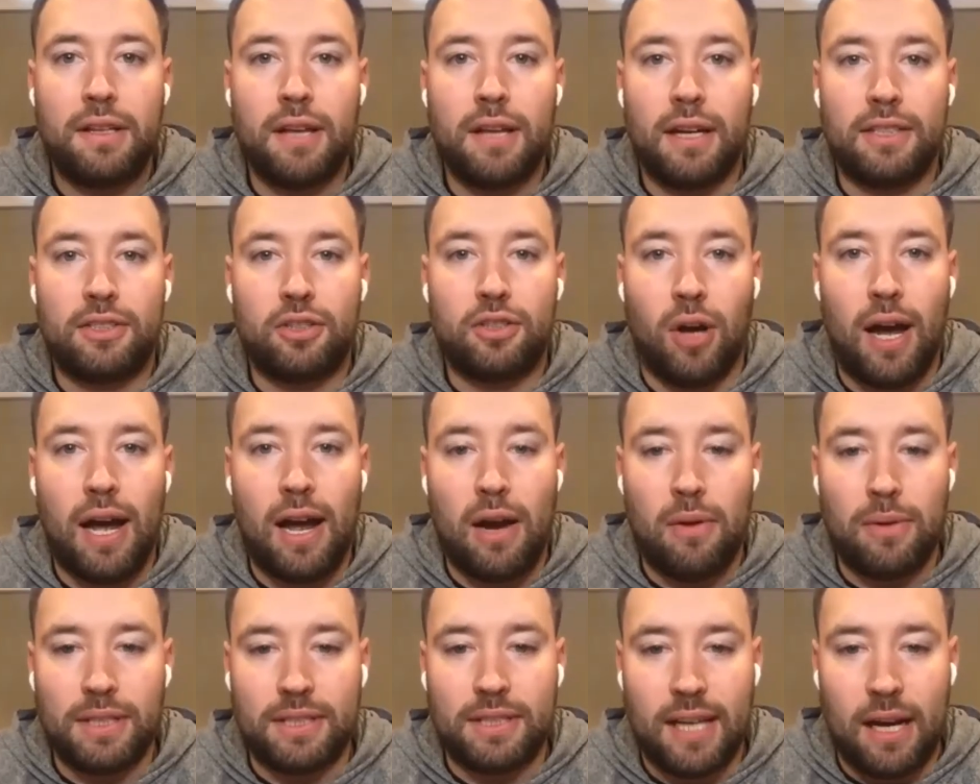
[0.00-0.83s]
that, so I
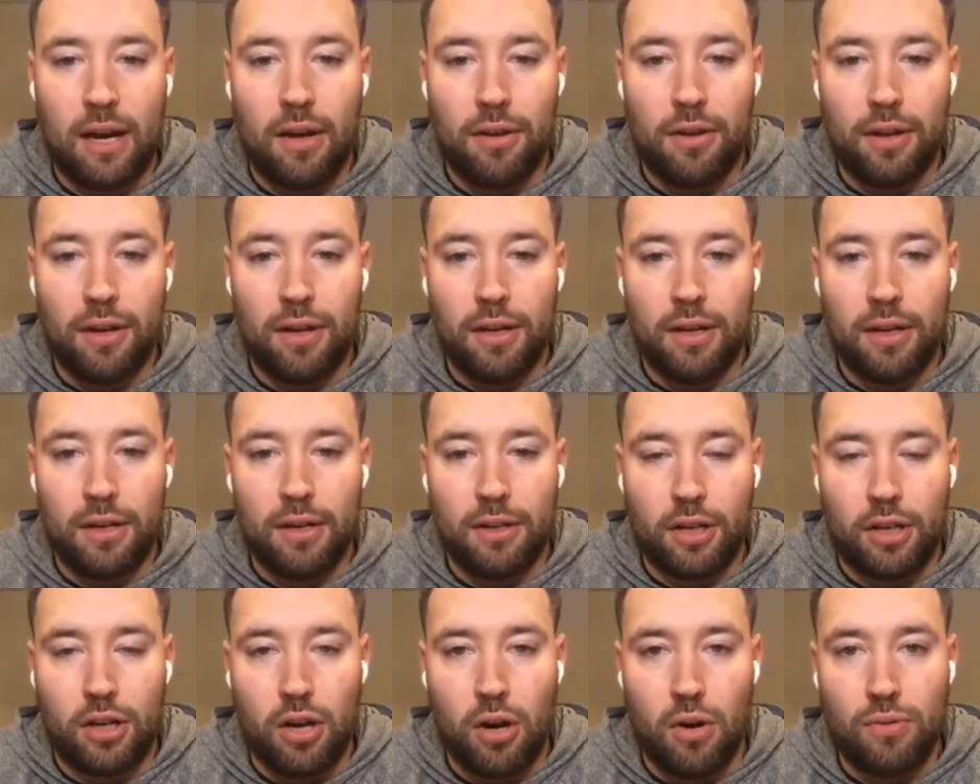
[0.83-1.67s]
always tell
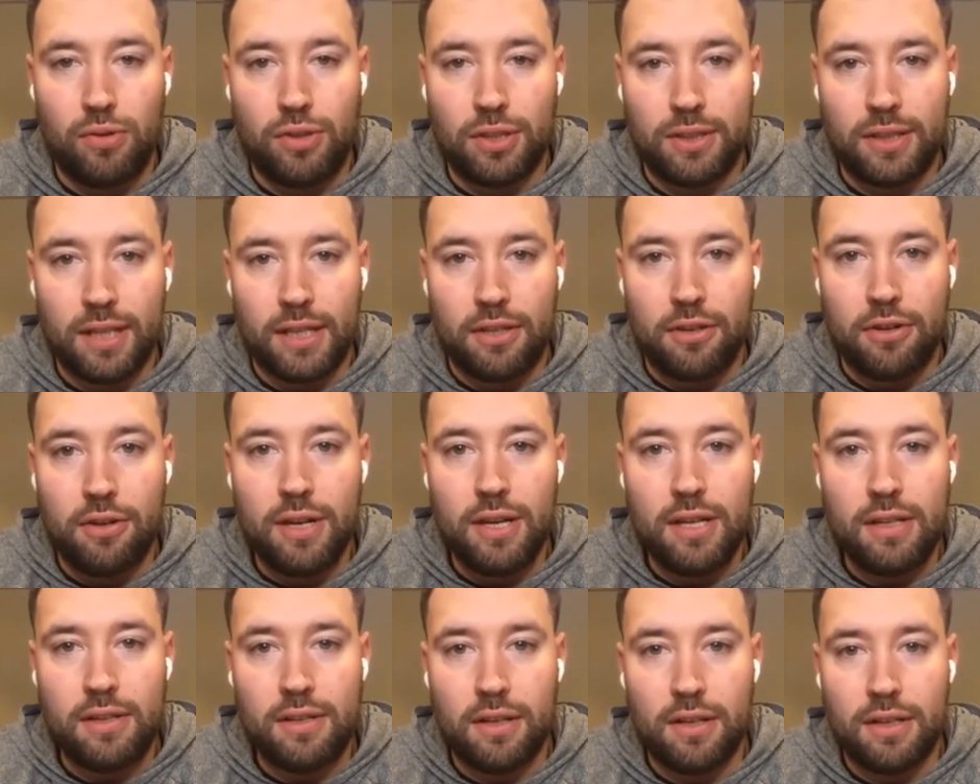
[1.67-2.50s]
the coaches, like, you
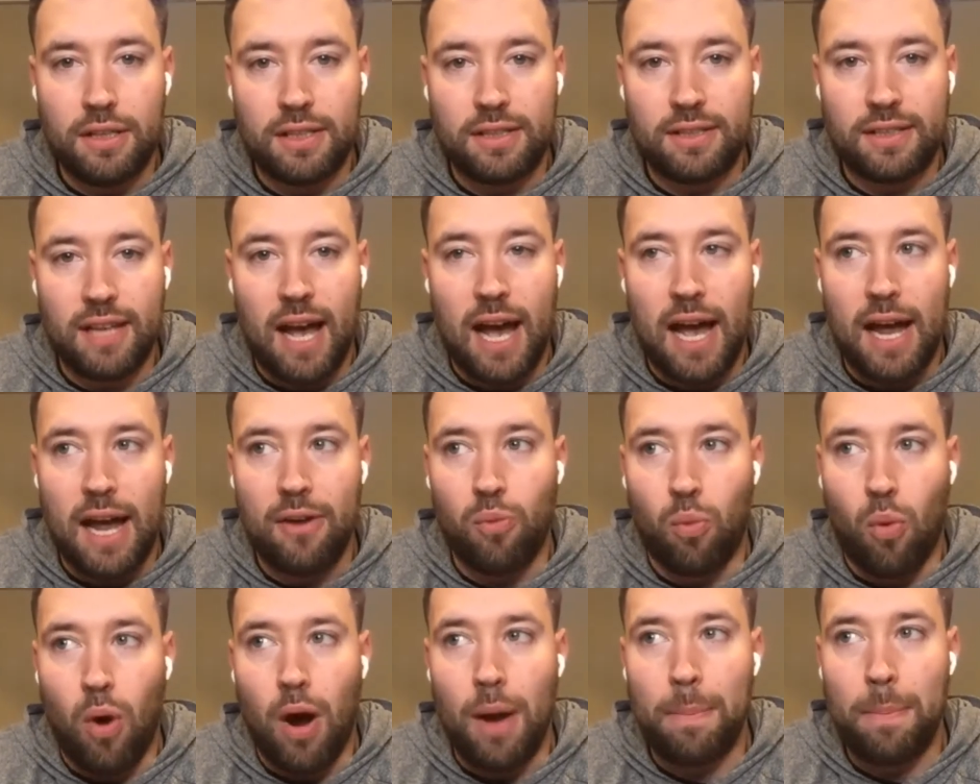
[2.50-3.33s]
need to decide
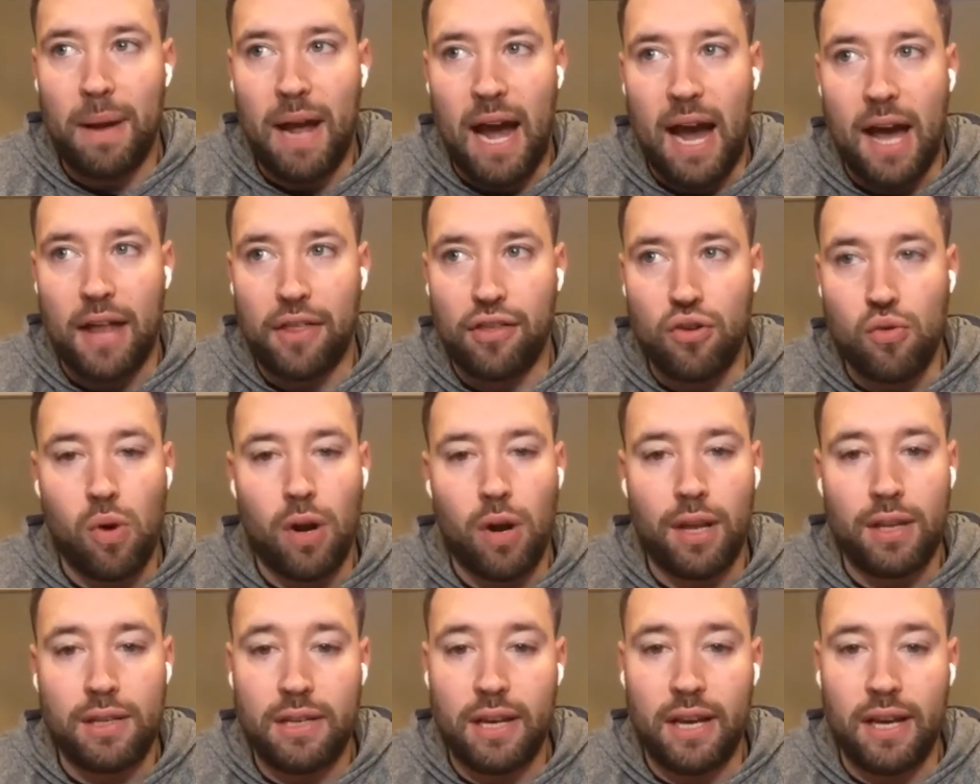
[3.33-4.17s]
what path you
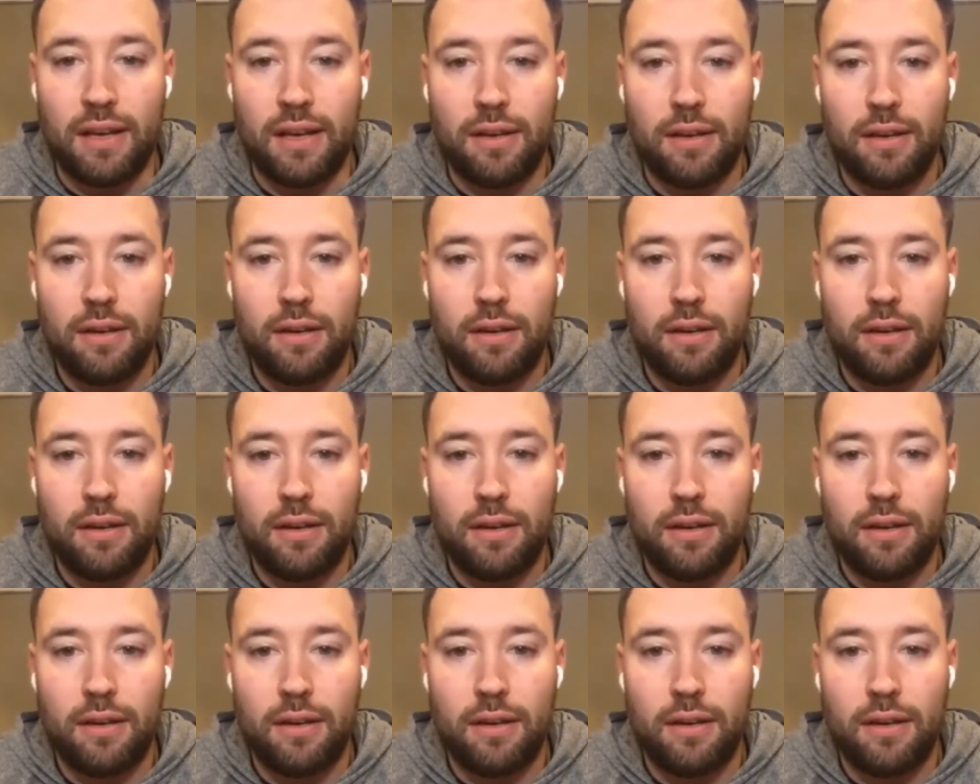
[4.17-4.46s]
want to take.